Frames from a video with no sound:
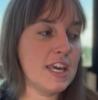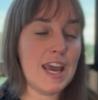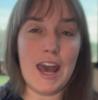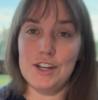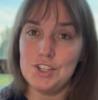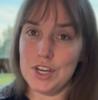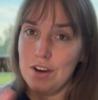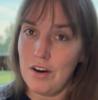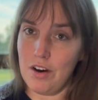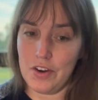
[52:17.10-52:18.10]
edging
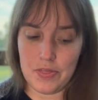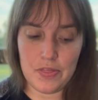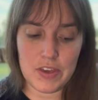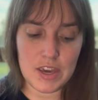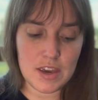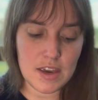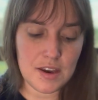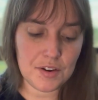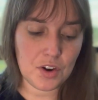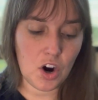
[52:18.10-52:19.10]
on the
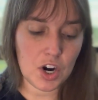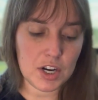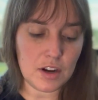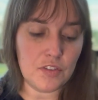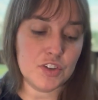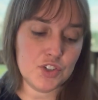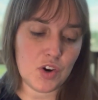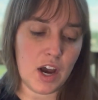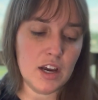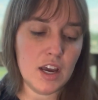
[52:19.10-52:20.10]

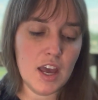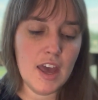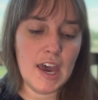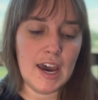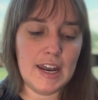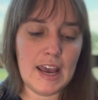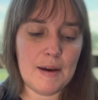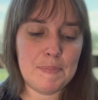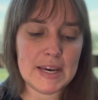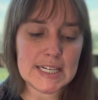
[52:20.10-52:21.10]
Shrug, and I
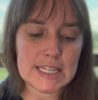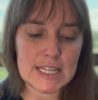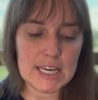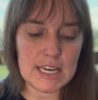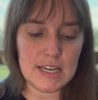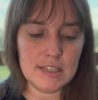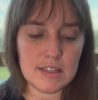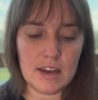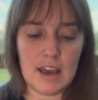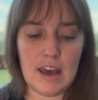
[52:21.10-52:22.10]
picked these
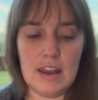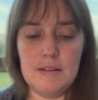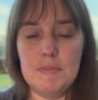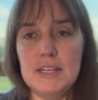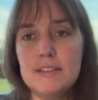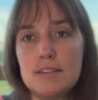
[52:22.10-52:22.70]
that I had in my